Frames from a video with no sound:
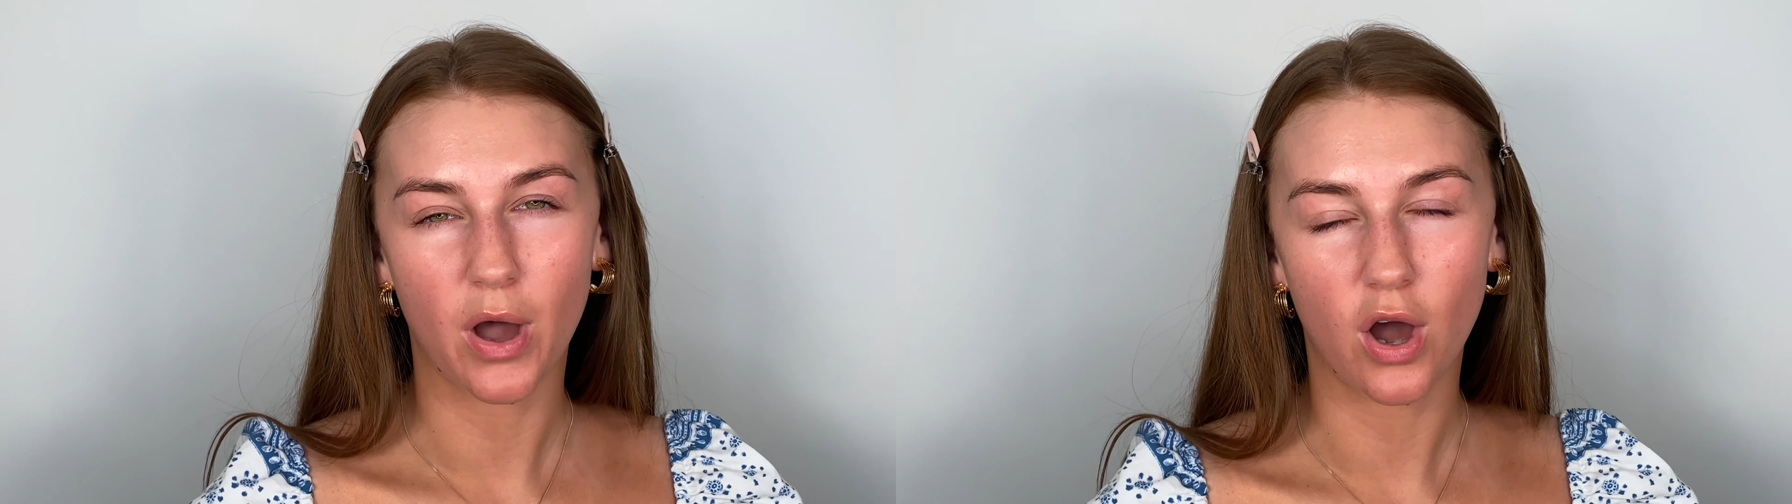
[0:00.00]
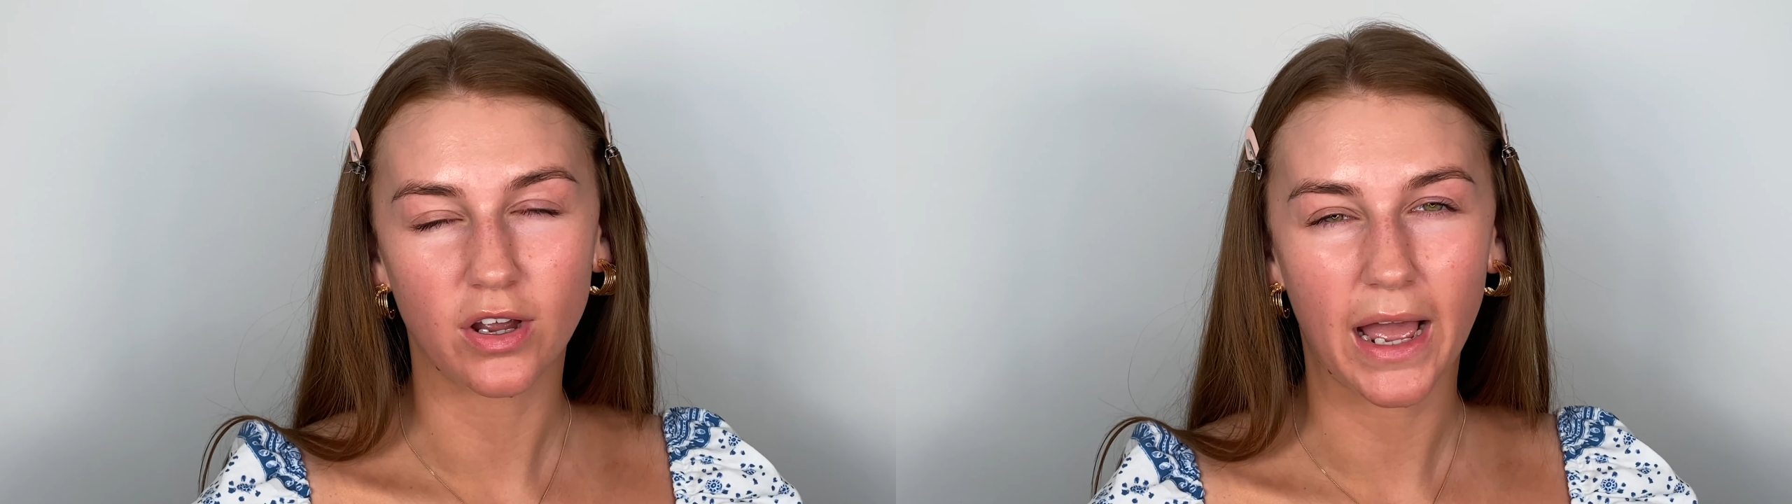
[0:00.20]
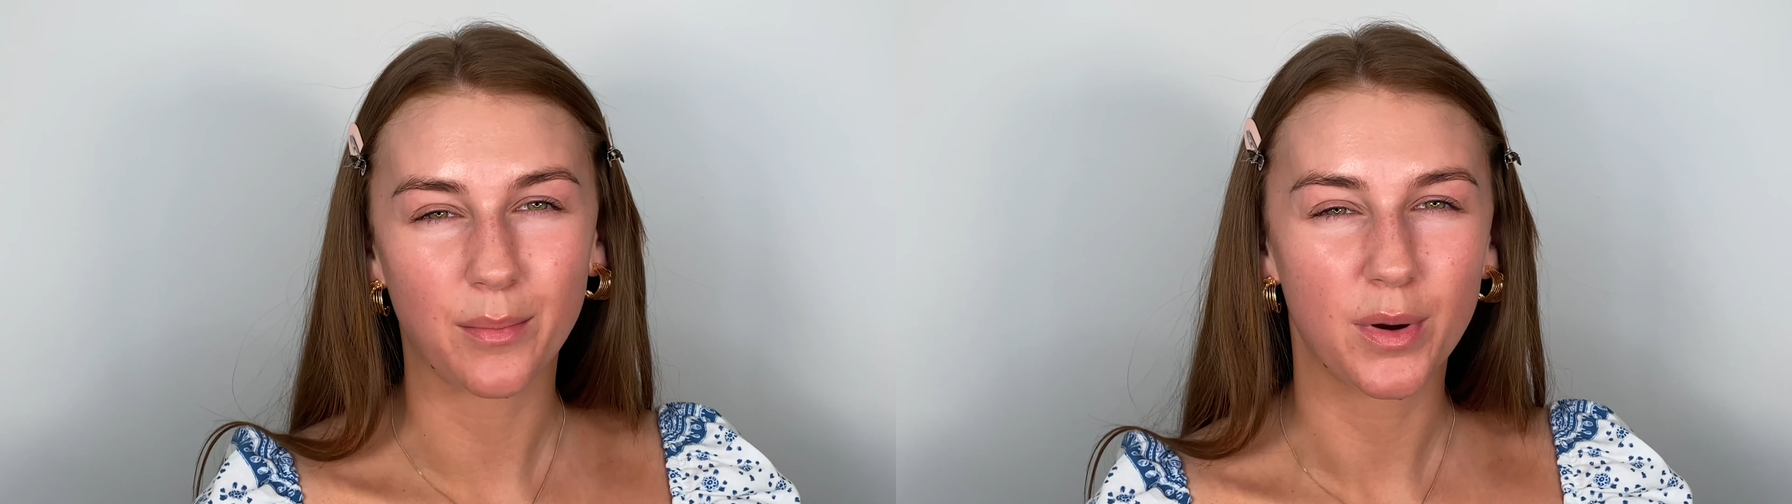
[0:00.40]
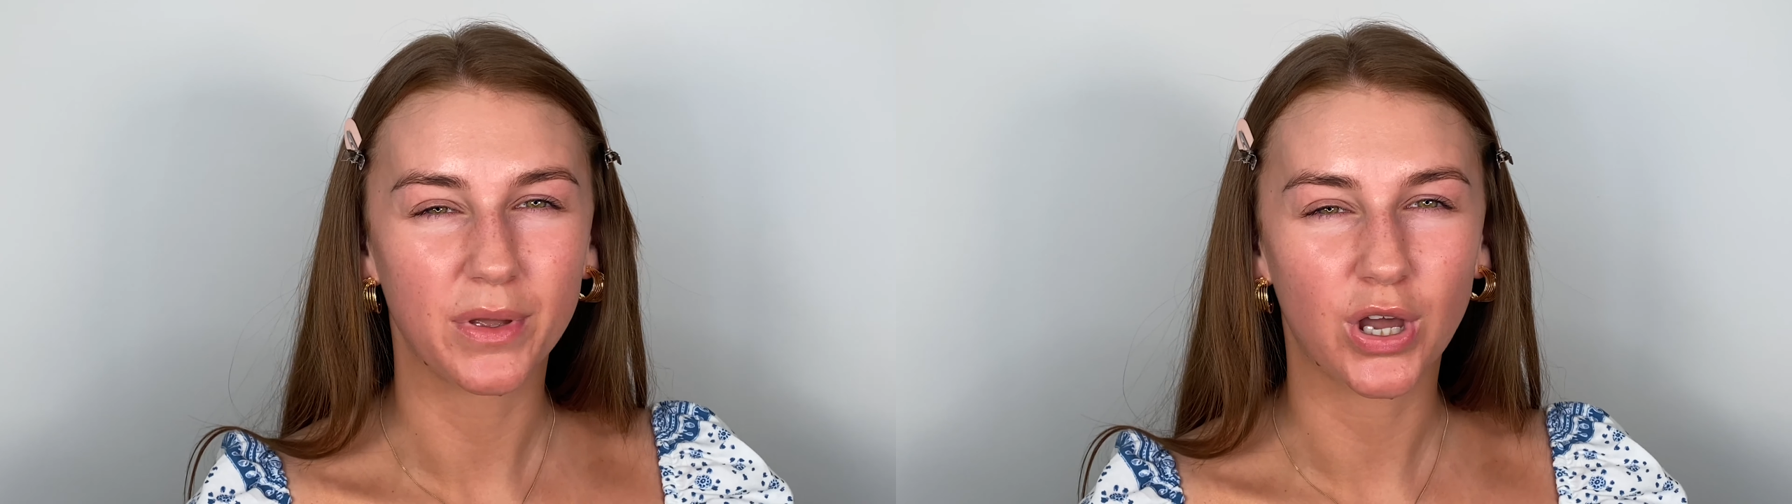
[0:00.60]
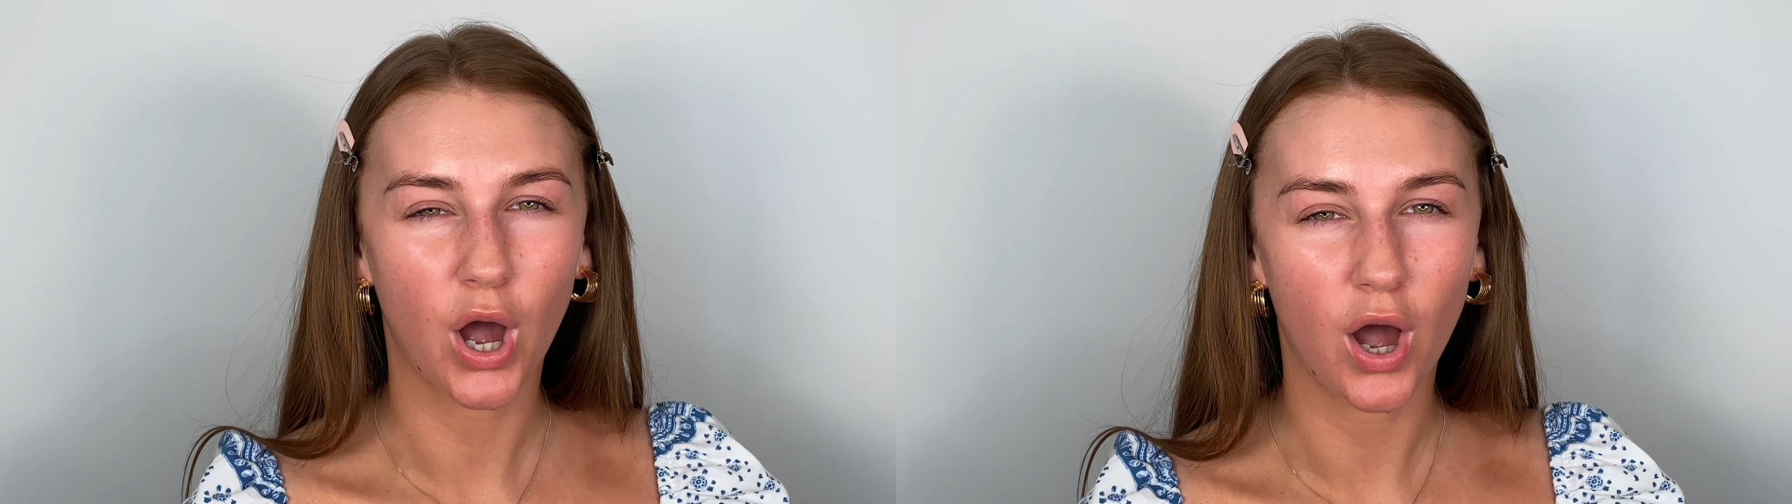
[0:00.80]
on camera
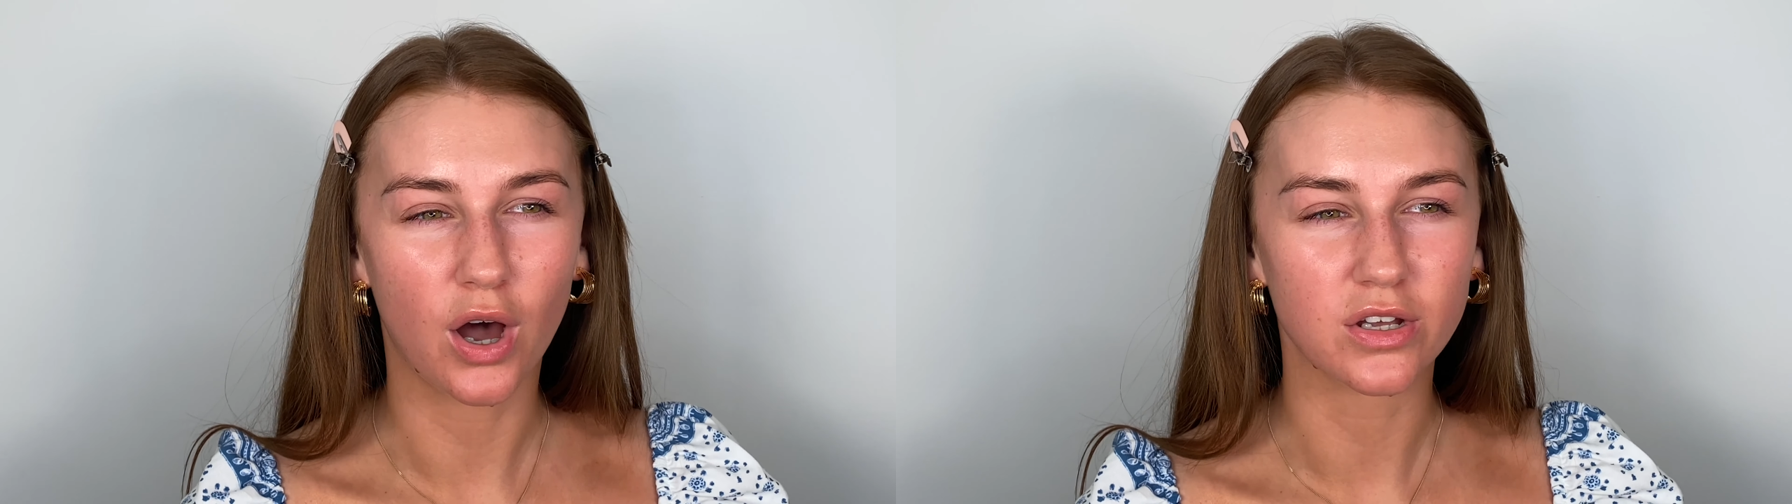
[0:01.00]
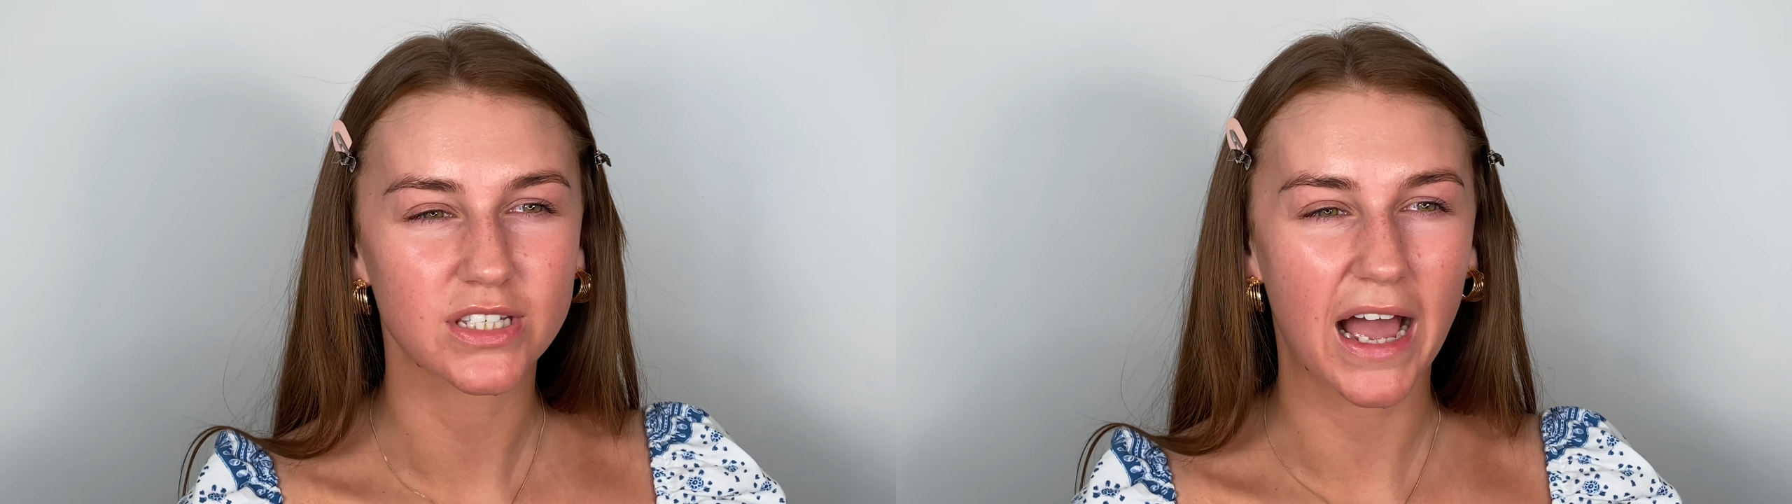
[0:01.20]
because